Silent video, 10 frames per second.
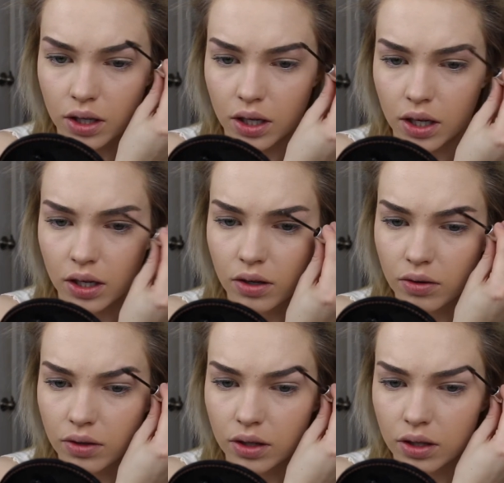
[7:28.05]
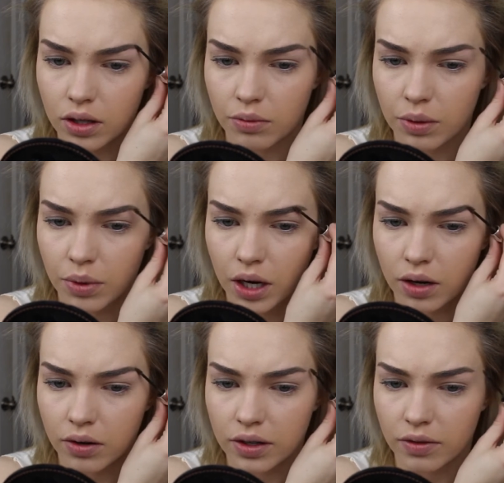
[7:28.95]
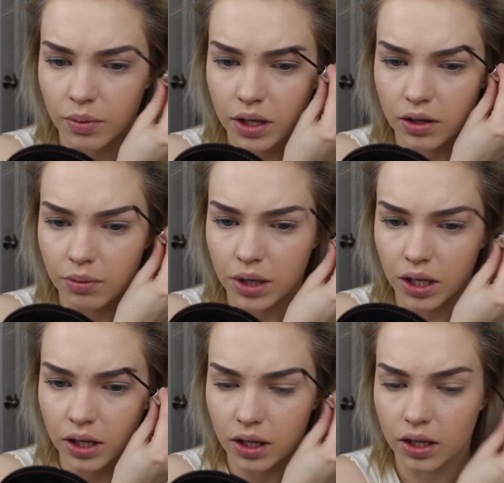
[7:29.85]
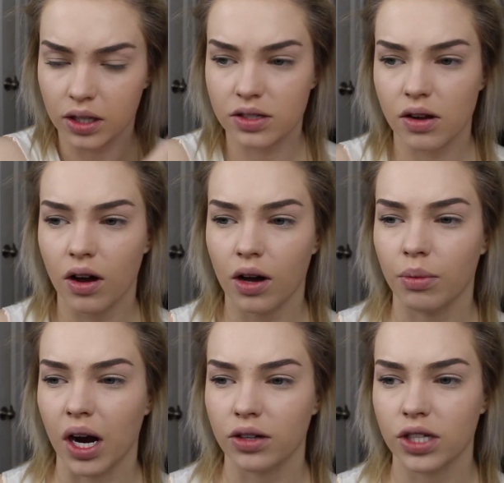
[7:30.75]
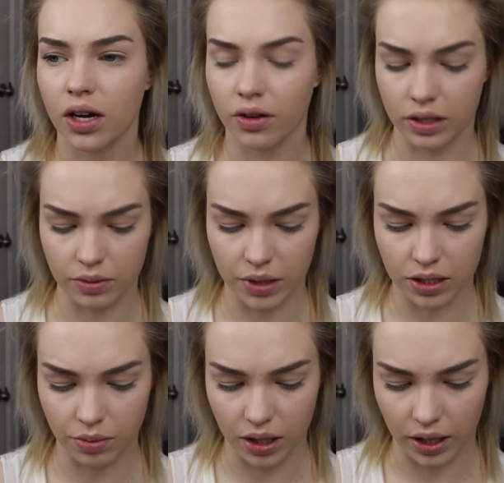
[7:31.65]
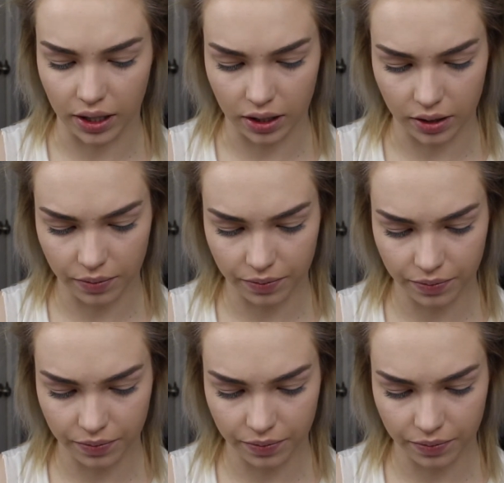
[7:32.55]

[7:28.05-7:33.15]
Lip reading: And I know Gimmebrow is meant to be, it's not a brow gel, it's meant to be like a